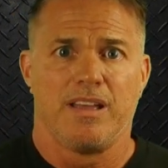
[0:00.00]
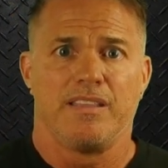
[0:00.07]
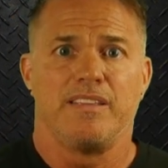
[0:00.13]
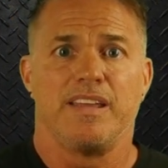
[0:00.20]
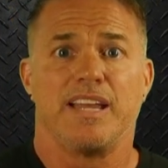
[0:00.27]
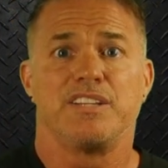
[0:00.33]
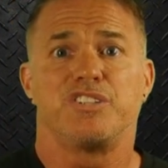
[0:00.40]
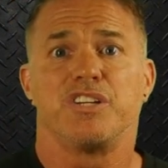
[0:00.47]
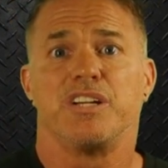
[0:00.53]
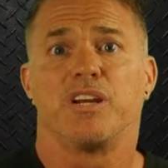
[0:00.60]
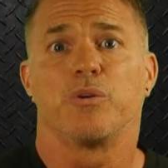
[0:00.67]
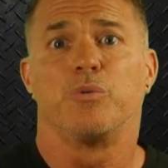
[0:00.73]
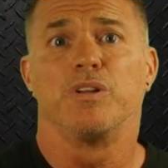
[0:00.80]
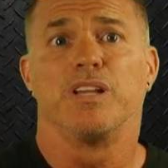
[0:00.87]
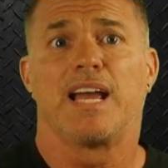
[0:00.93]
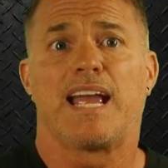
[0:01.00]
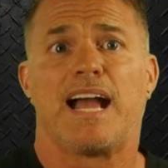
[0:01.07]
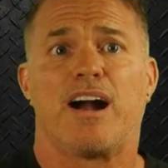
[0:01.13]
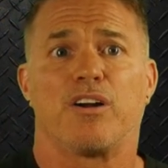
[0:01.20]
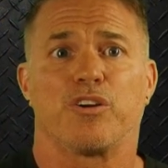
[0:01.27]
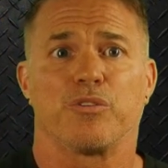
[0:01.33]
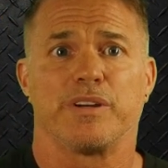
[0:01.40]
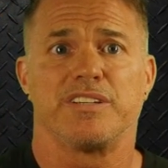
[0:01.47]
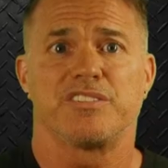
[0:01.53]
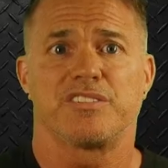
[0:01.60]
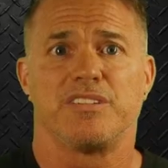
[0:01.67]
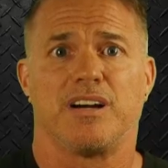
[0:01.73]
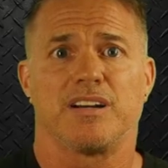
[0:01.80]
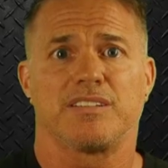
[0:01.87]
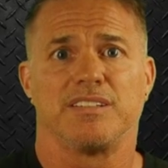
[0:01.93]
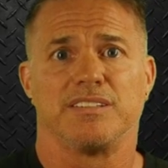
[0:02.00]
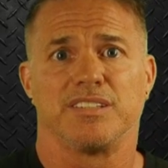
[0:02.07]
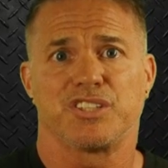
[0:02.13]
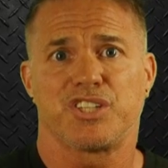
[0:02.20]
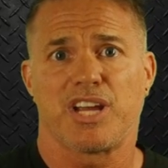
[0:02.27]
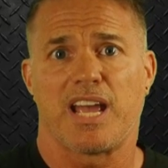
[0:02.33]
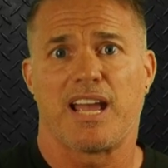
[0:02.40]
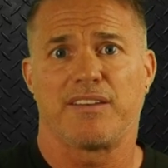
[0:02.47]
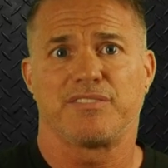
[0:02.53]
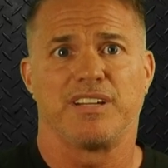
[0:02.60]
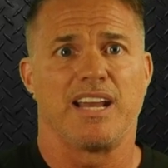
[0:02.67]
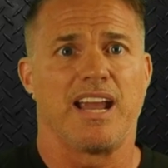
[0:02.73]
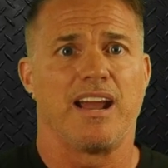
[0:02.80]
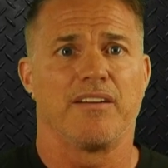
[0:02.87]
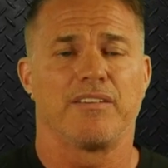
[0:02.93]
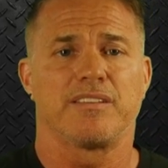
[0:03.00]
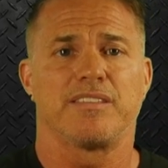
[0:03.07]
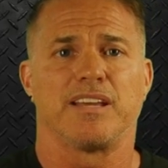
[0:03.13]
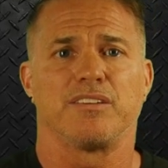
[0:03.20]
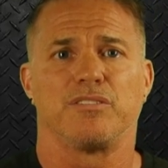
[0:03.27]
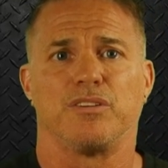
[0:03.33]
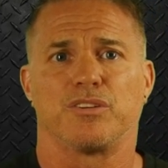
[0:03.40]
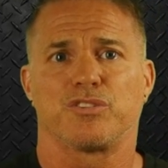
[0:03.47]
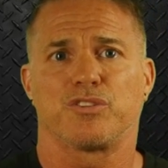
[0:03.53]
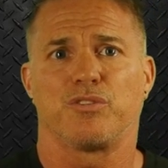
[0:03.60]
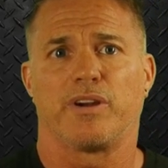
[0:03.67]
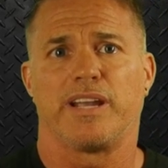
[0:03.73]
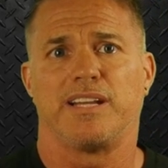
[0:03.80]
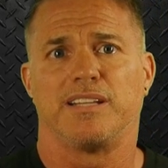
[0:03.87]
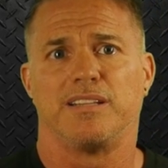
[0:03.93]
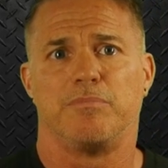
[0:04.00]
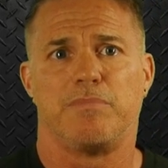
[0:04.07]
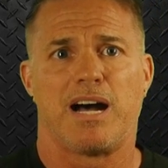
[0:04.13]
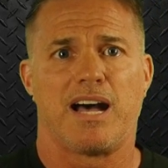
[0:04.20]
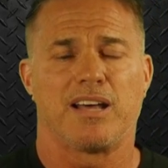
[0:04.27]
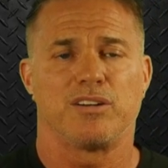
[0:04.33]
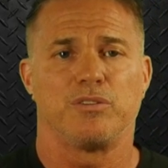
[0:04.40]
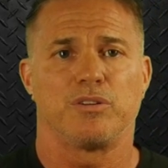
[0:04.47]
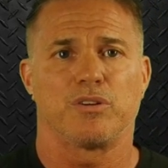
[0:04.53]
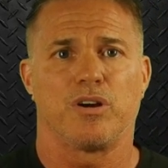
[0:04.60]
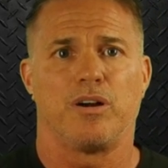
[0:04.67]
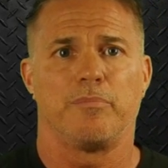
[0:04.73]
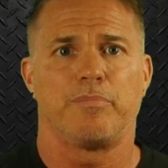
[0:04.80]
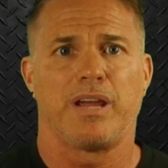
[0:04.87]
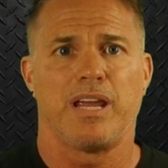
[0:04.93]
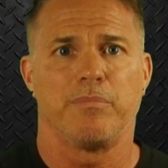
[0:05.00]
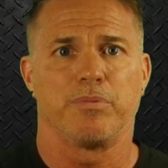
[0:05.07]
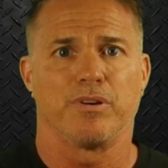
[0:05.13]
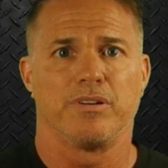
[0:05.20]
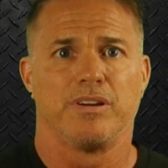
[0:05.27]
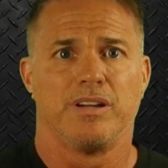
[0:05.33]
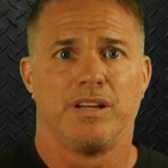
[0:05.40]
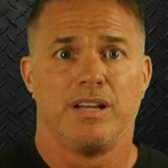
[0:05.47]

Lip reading: The engineer will lay out grease duct in the shaft and everything looks great in the model or on paper.